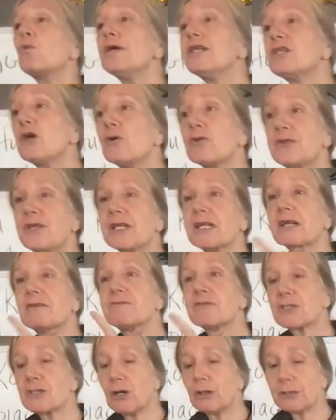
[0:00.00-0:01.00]
we don't think of
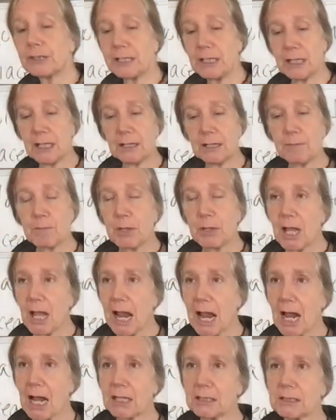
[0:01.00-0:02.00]
salty in
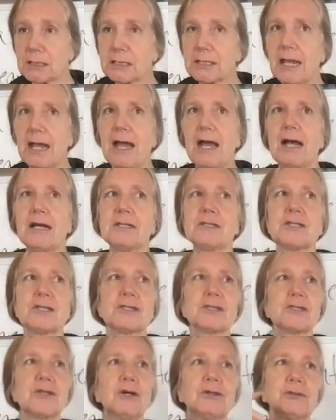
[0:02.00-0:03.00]
plants
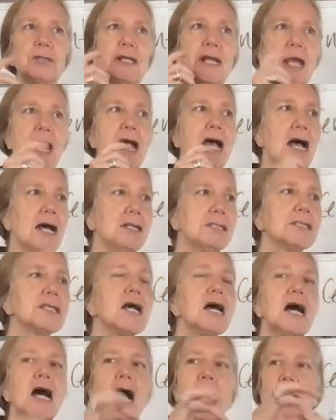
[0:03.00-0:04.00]
as salty as
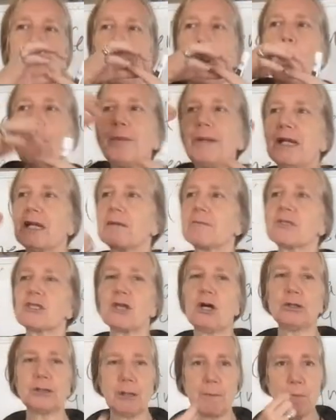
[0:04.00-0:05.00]
I'm opening them
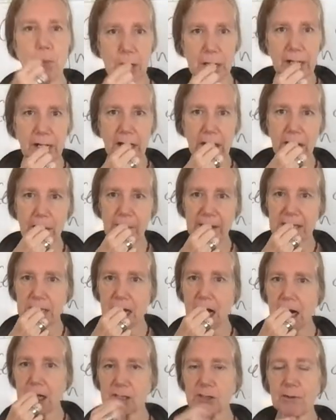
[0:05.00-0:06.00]
salt and putting it on my
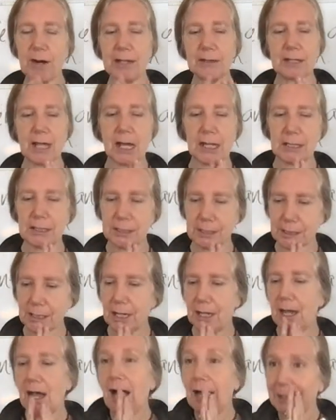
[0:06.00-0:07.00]
tongues, right? That is,
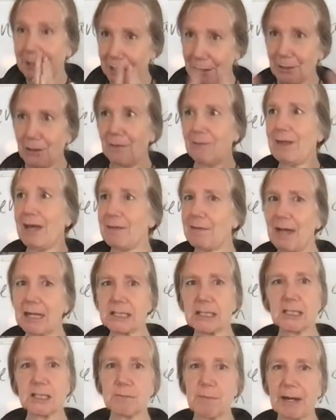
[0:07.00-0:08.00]
again, on that,
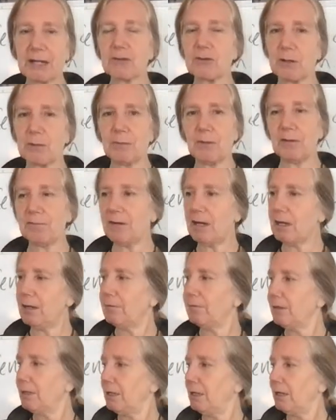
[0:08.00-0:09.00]
that spectrum of,
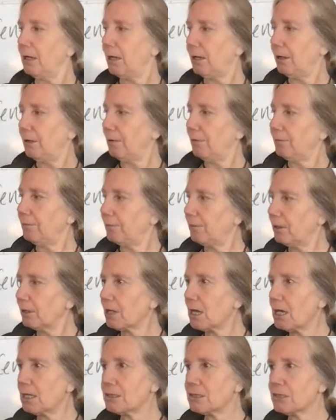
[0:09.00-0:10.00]
of, of
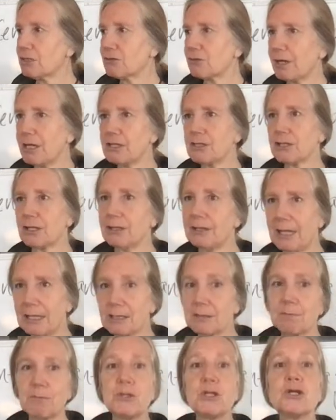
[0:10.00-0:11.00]
concentration.
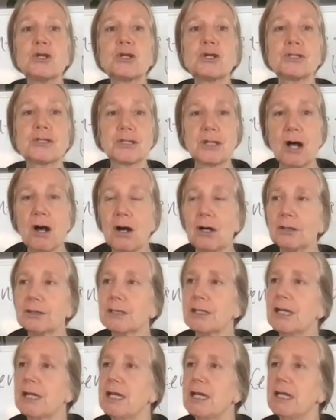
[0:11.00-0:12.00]
That's pure
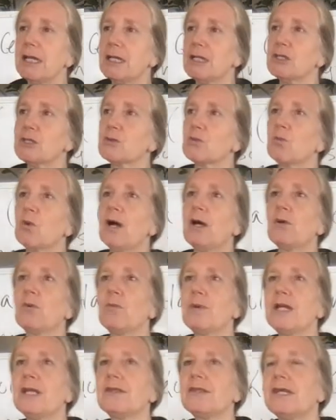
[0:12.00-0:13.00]
salt, is what
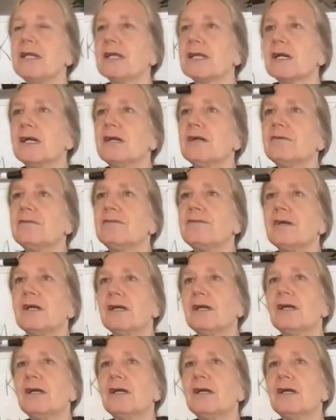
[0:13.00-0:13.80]
we think of